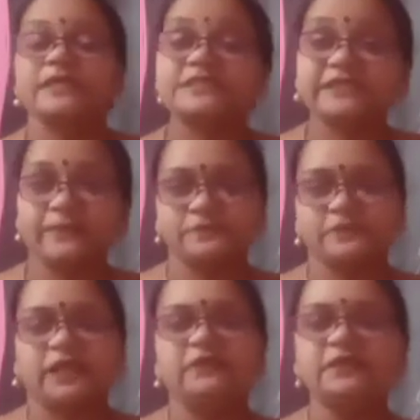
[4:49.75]

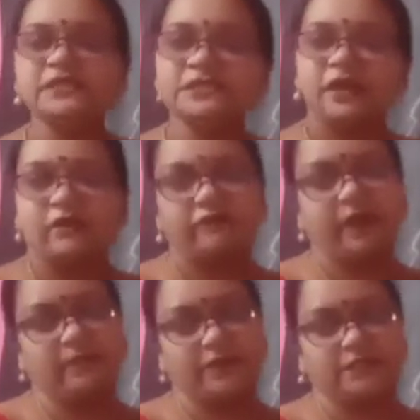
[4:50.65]
steps in this
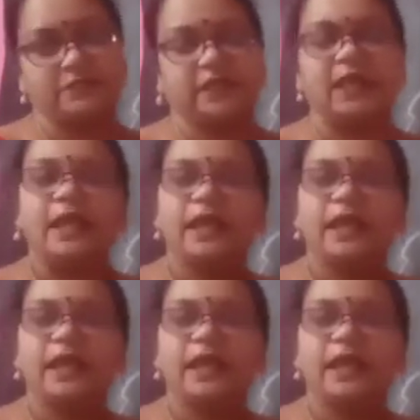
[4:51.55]
family tree.